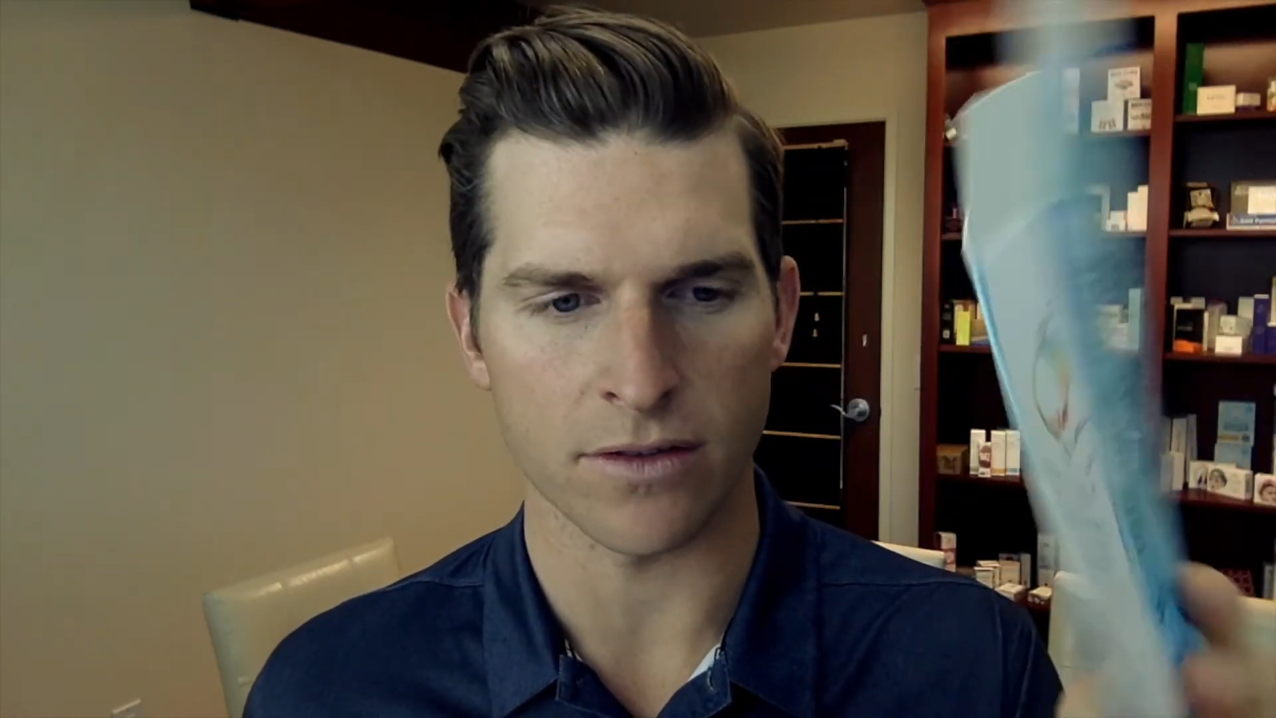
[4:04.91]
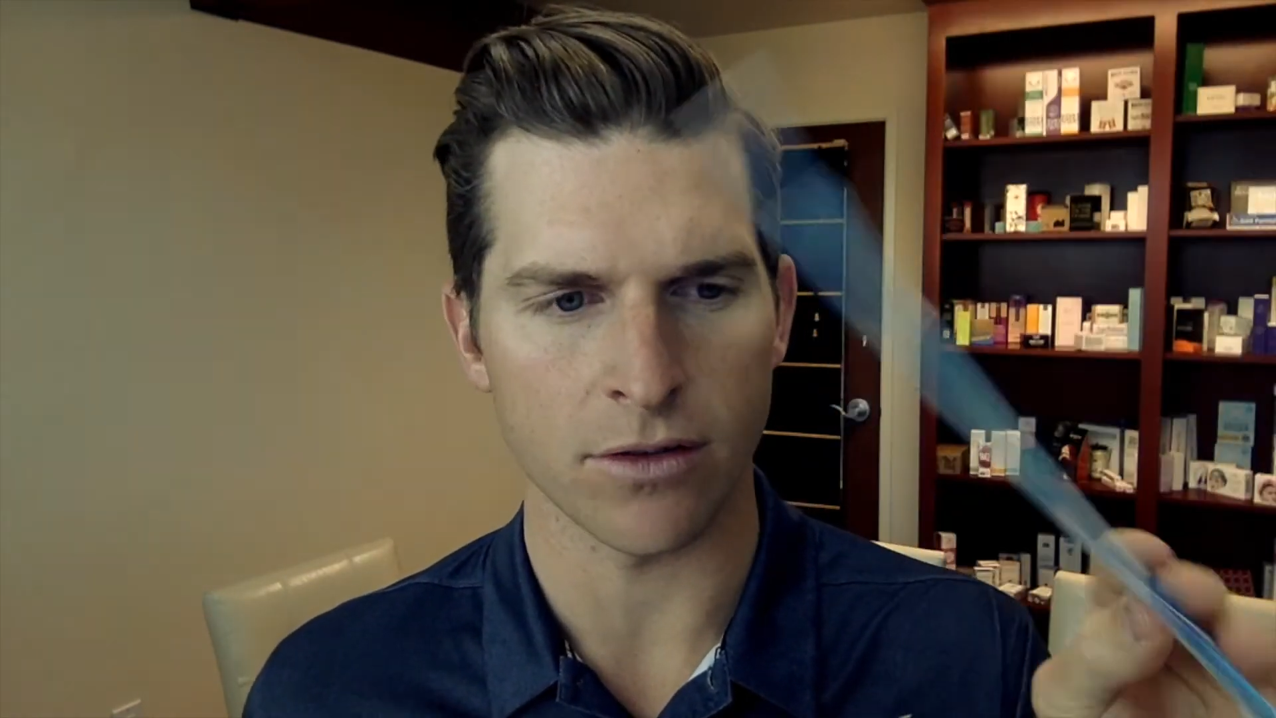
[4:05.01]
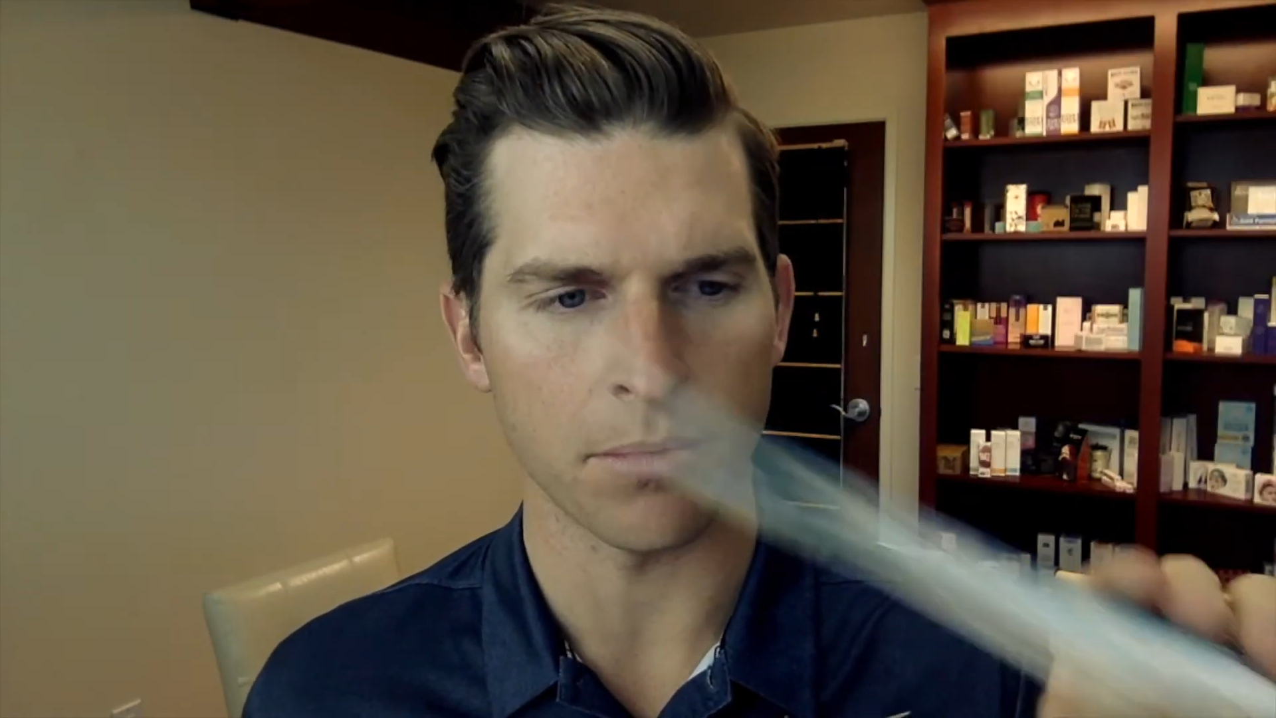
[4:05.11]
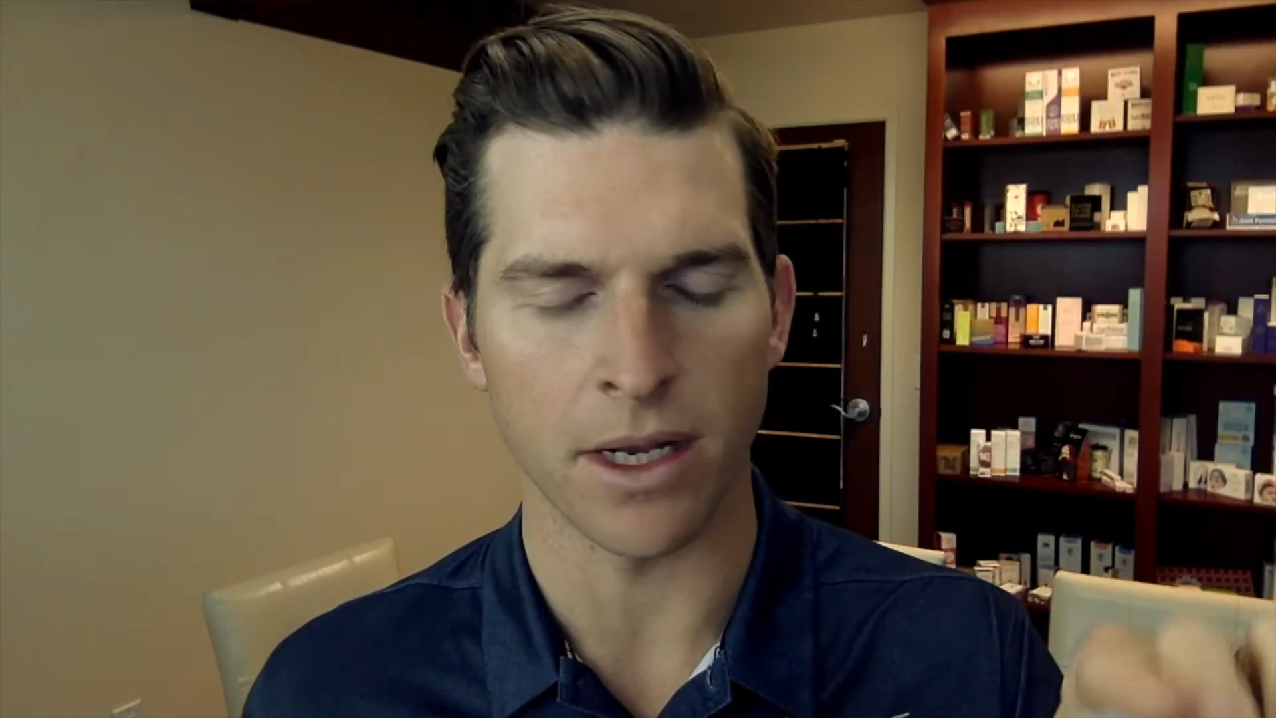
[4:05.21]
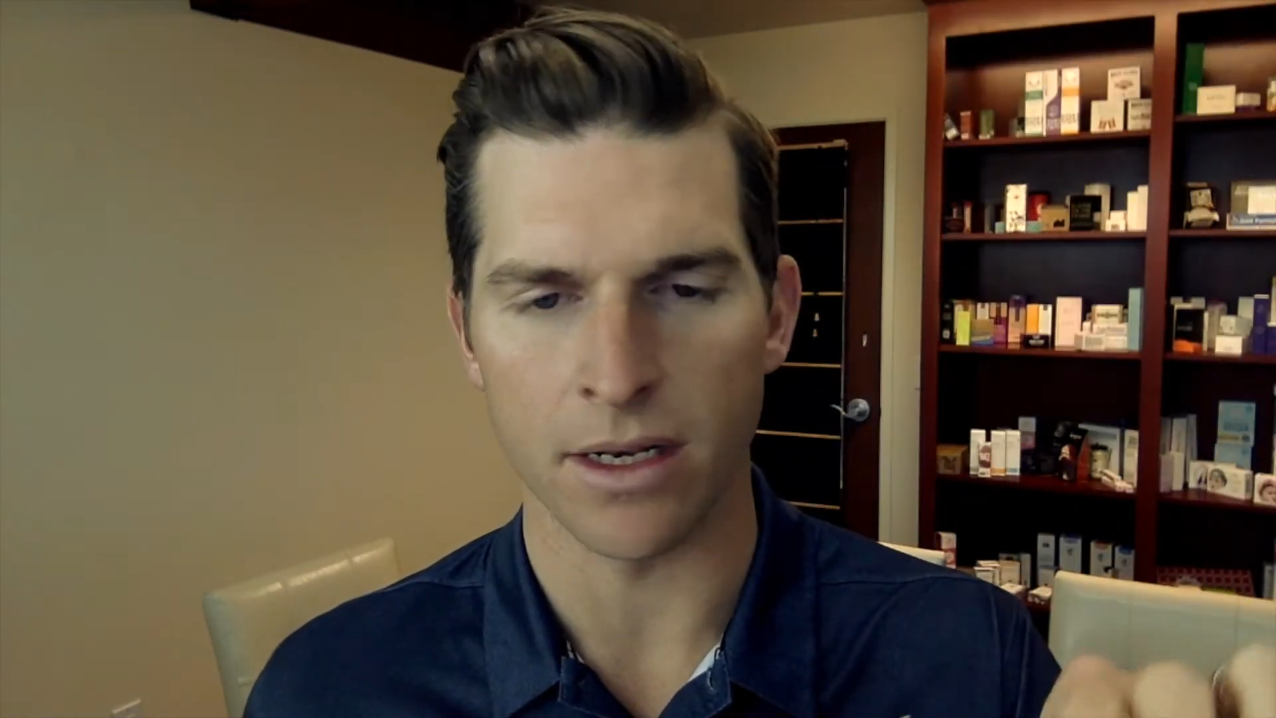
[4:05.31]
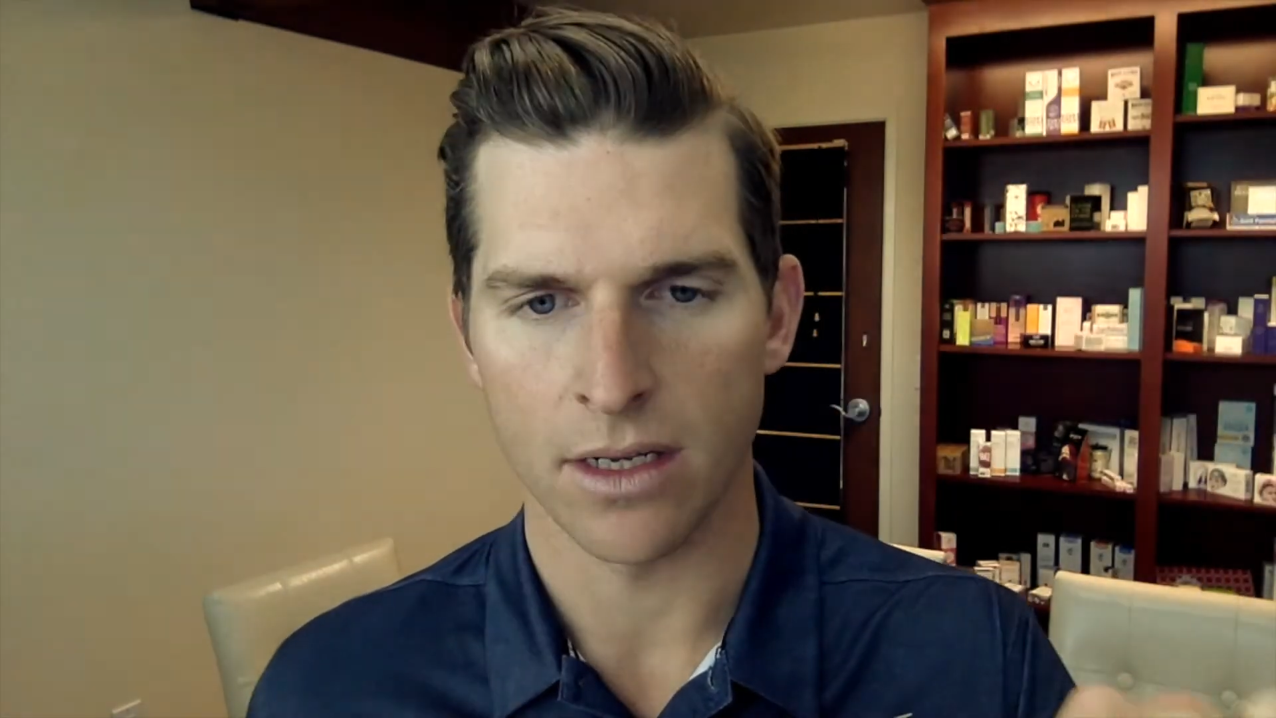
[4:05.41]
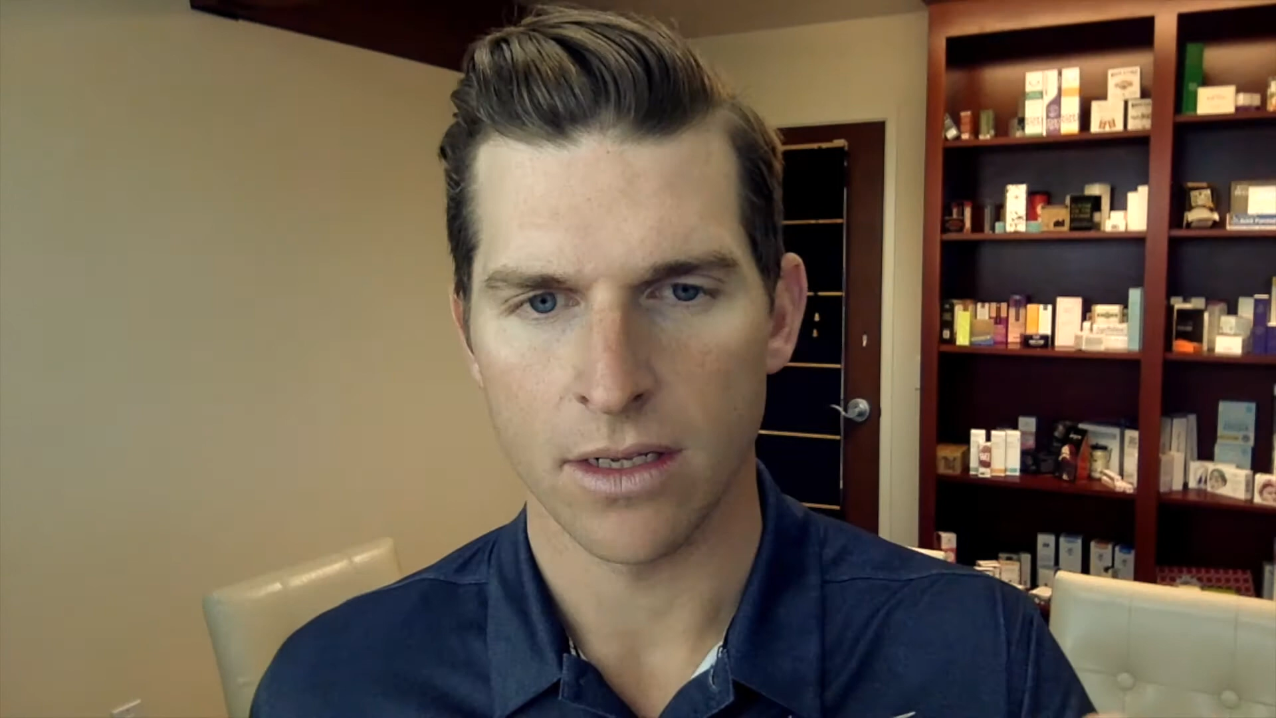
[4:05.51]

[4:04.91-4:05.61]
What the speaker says: It's a little